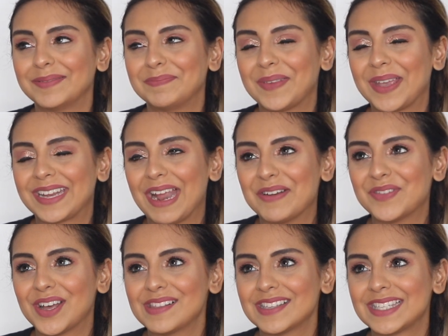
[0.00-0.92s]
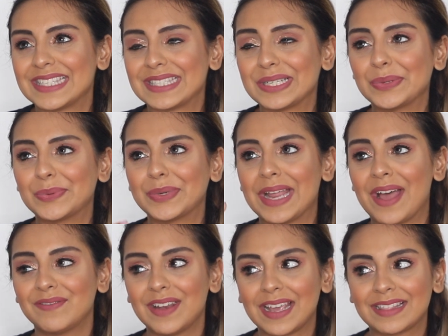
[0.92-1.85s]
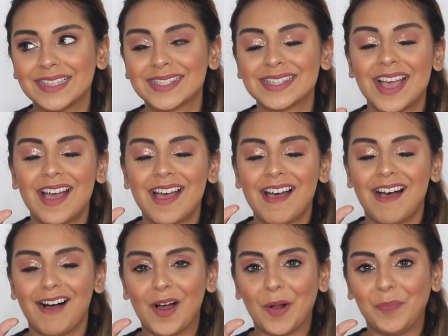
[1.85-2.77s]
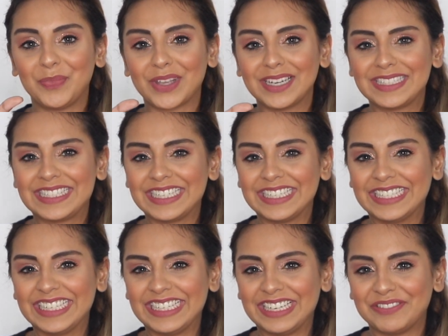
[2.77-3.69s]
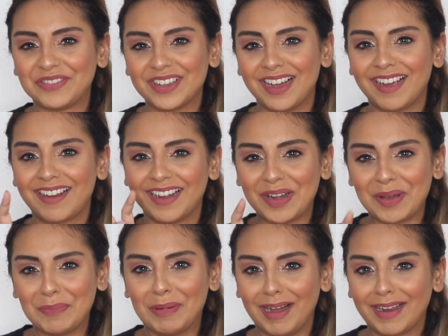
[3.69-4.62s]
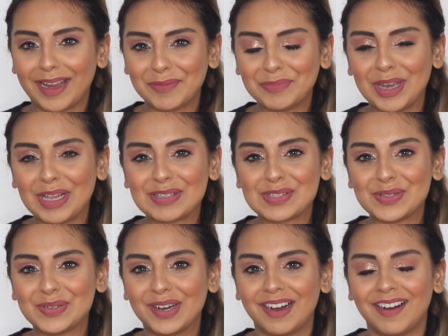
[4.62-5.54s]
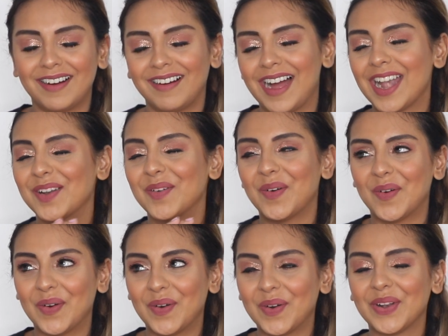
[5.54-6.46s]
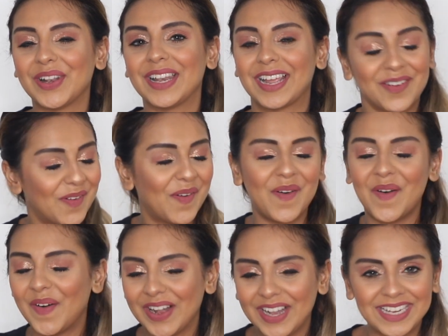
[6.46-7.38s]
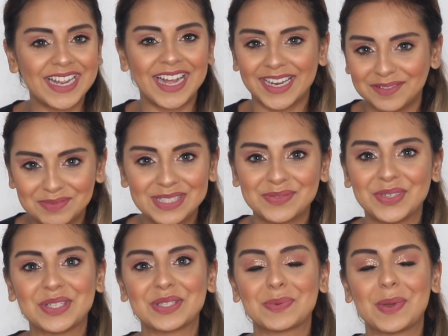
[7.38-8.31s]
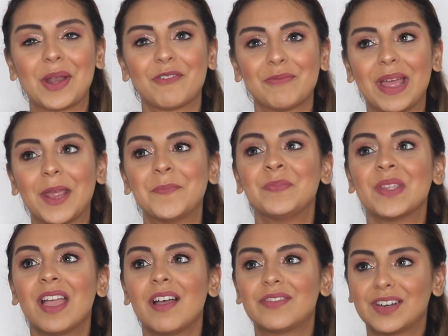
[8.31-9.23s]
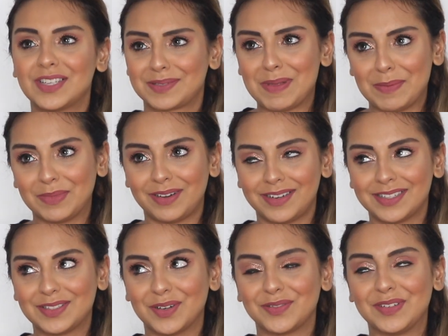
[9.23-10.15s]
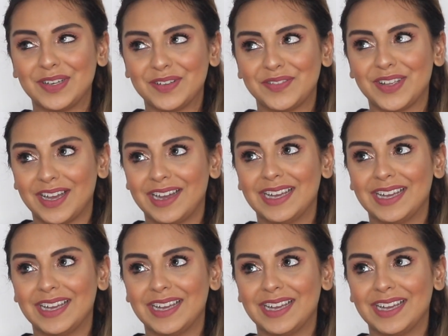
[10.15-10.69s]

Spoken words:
grandfather's sister would have like this tin Nivea ka dabba kept next to her at all times, which is one of my first memories of Nivea